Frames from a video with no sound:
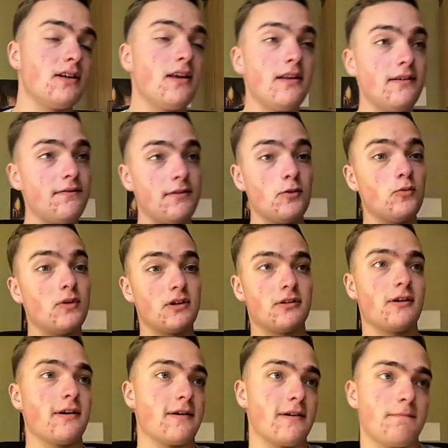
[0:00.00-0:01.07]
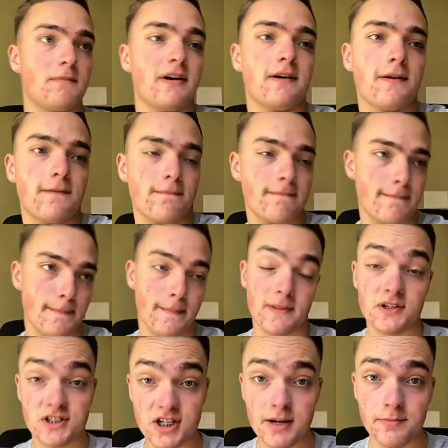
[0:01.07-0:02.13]
If you want, I can make a
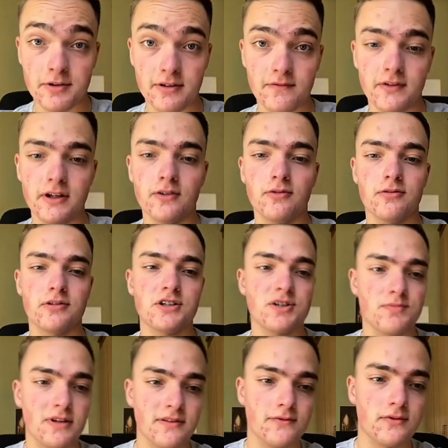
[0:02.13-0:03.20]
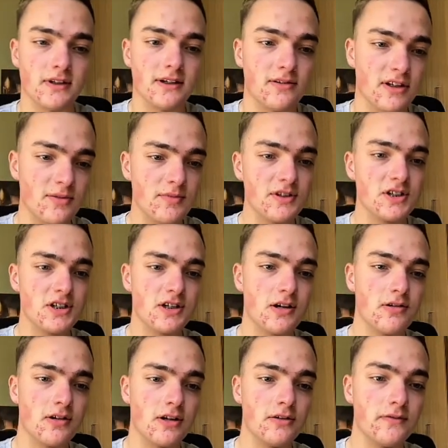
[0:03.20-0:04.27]
separate video on this, but for now, let me just go
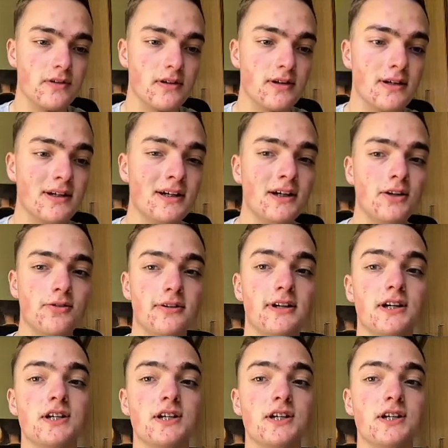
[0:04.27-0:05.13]
over today.